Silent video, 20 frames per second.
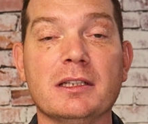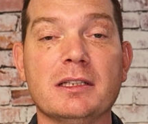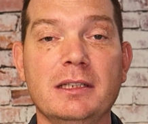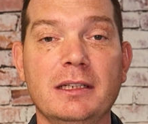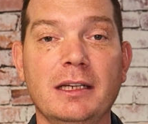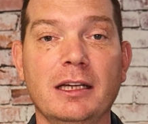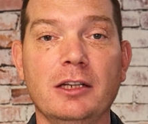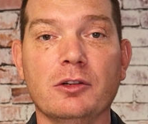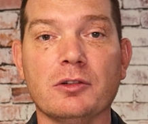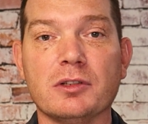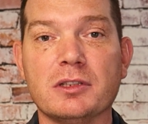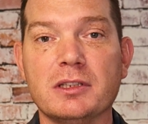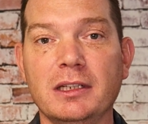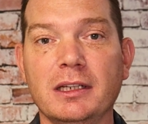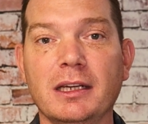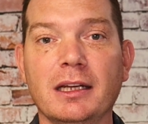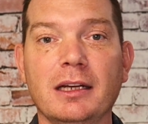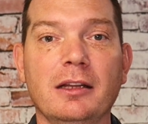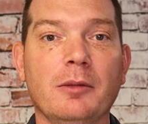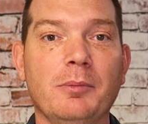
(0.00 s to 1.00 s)
to see it, you're
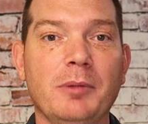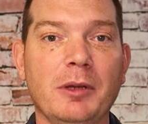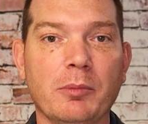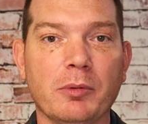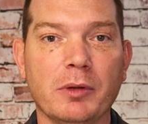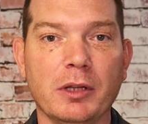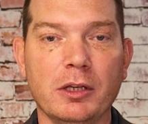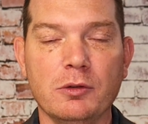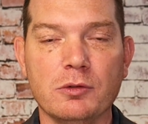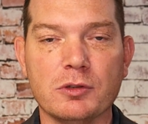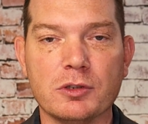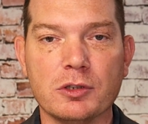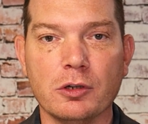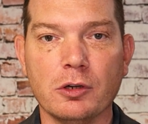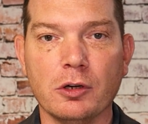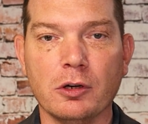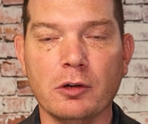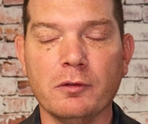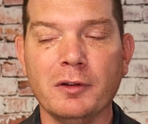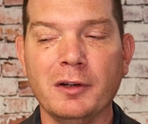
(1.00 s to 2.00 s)
seeing it in the people that you
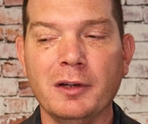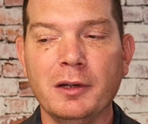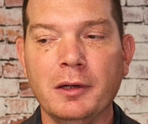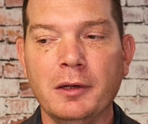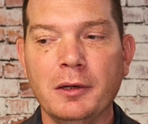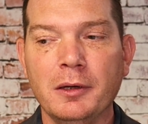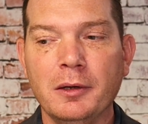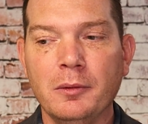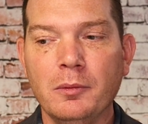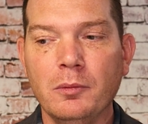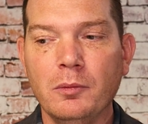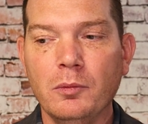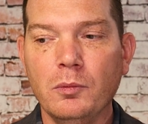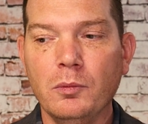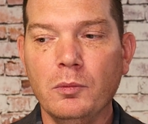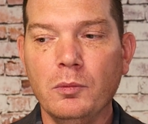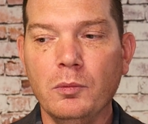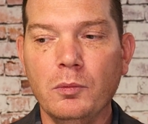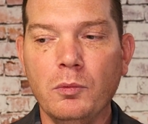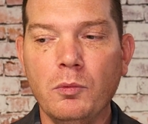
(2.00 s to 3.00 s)
serve.
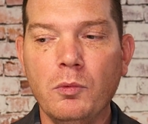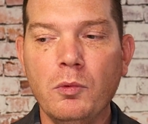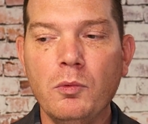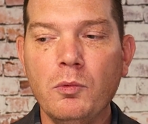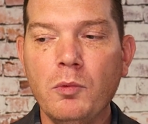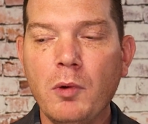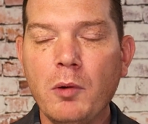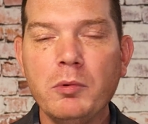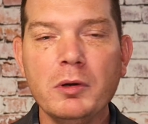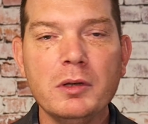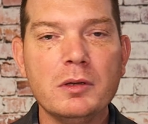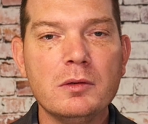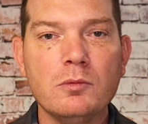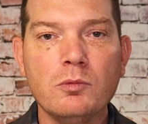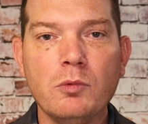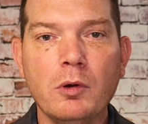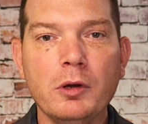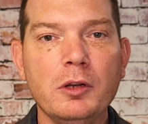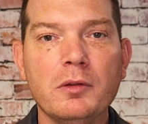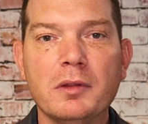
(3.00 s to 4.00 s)

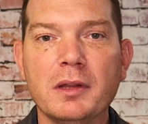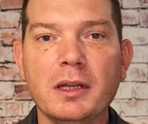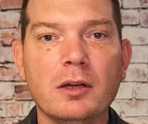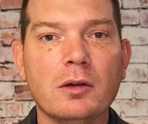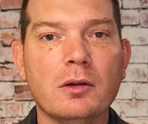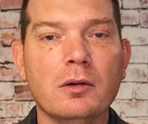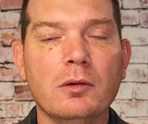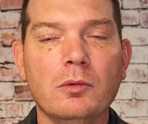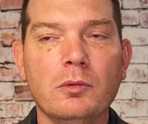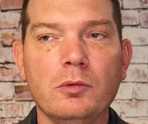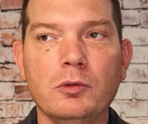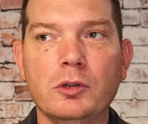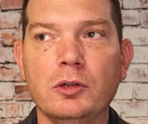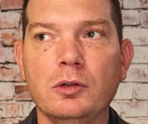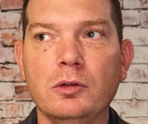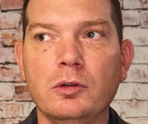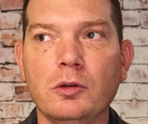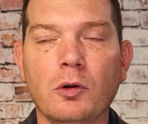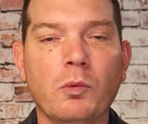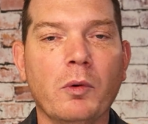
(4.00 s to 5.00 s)
What do you think
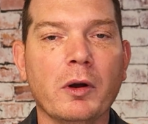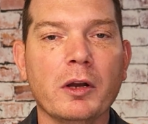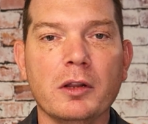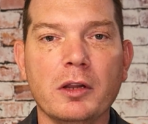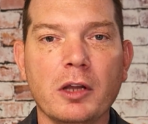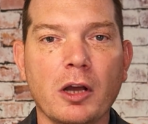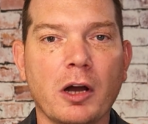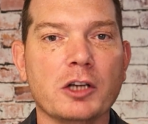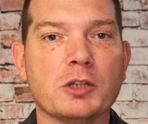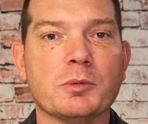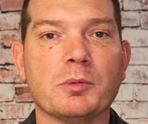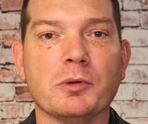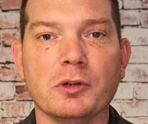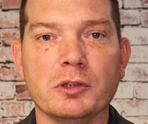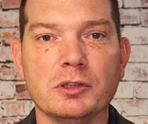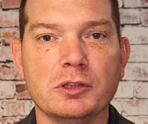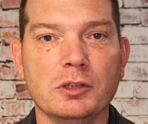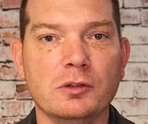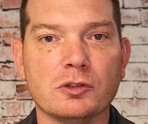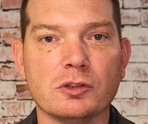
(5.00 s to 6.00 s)
one of the
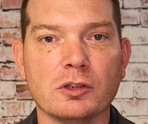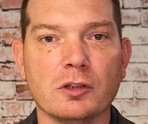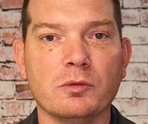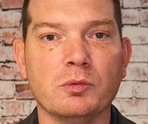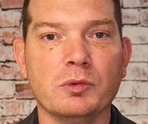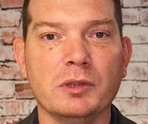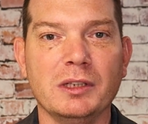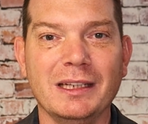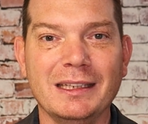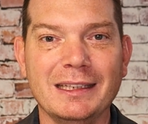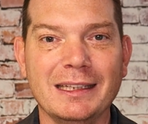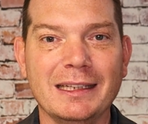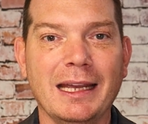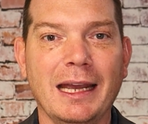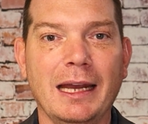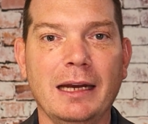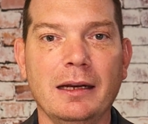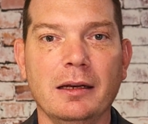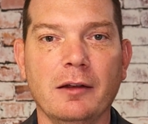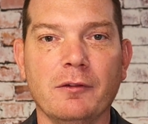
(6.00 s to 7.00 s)
entrepreneurs you serve would
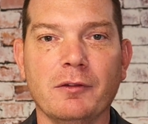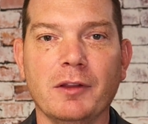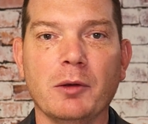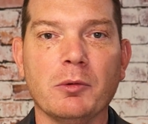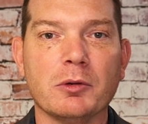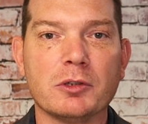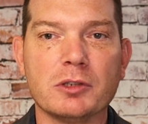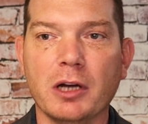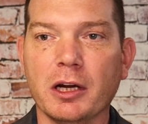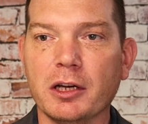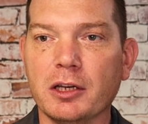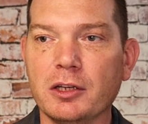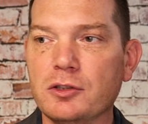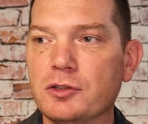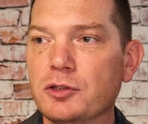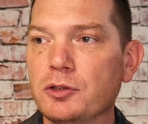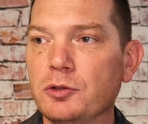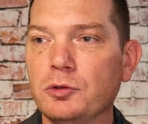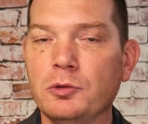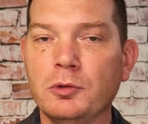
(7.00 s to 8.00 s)
indicate if they were talking
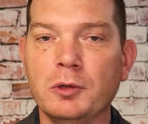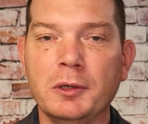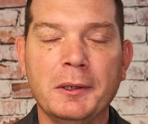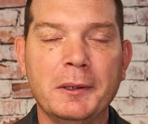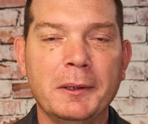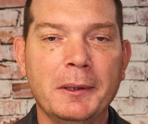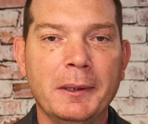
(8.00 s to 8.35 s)
to